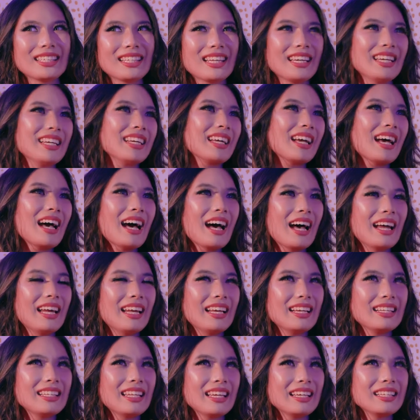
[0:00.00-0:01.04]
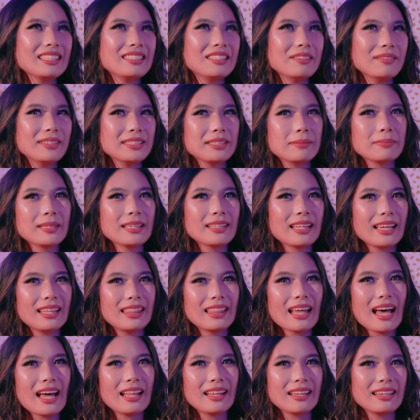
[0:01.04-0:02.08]
Like, I think doing something like
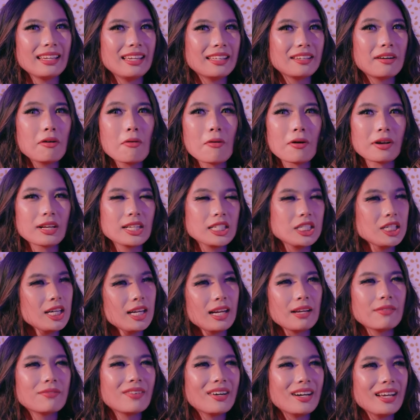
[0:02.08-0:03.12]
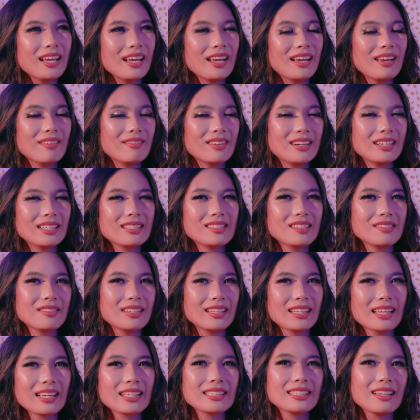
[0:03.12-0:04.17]
that, like, either orchestrating for him or doing,
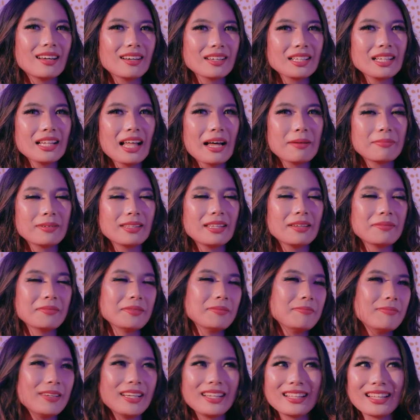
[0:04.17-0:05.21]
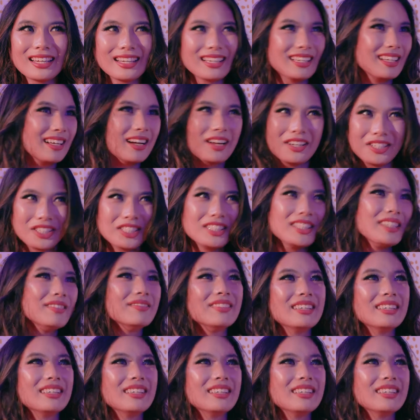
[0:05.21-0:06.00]
like, a song collab with him would be, like, a dream.